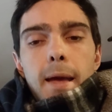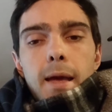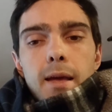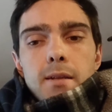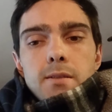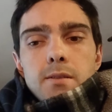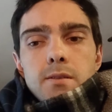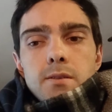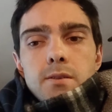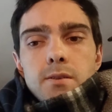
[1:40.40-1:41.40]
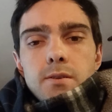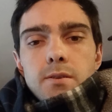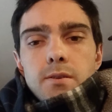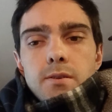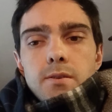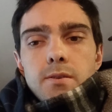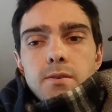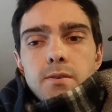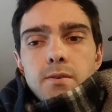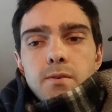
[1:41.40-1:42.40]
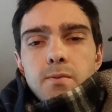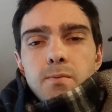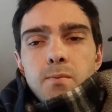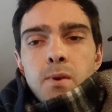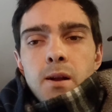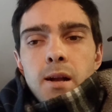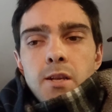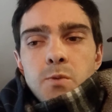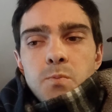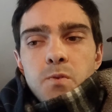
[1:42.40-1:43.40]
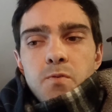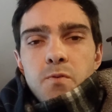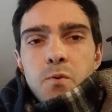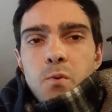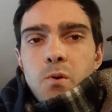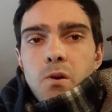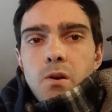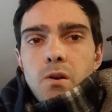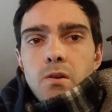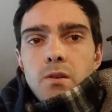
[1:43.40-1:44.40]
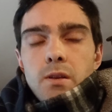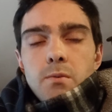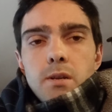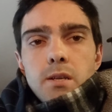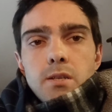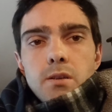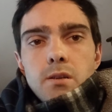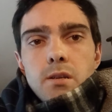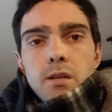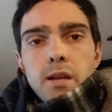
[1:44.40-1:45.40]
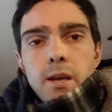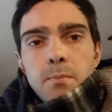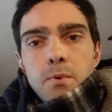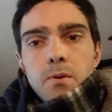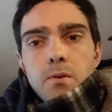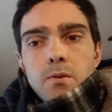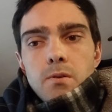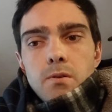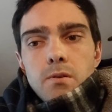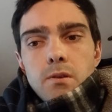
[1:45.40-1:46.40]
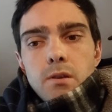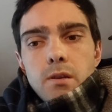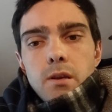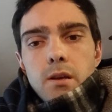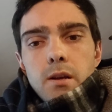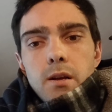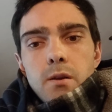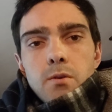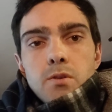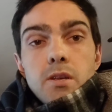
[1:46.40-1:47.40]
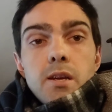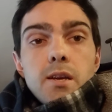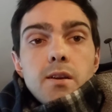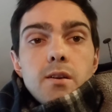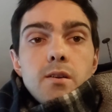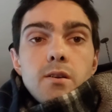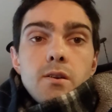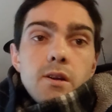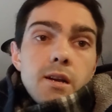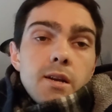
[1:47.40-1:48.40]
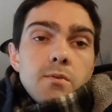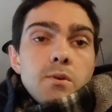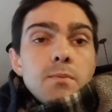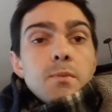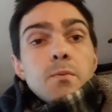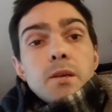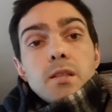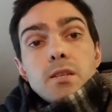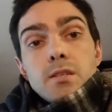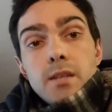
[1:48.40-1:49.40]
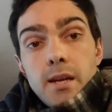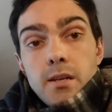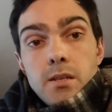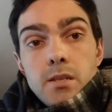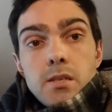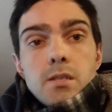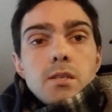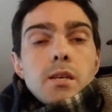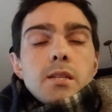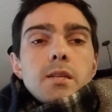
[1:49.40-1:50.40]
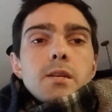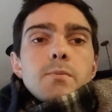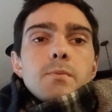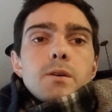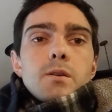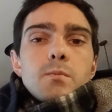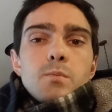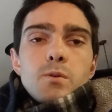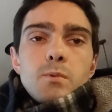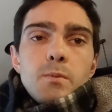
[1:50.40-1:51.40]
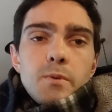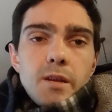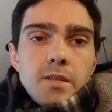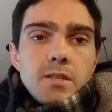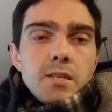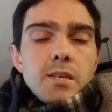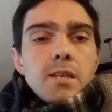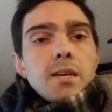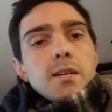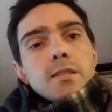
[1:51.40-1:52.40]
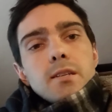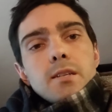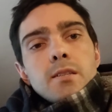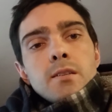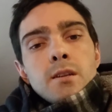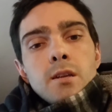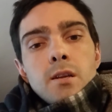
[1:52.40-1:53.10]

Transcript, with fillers: and whereas before like when i started in april i was like all right well i'm gonna make these necklaces and then i'm gonna put them up on etsy and then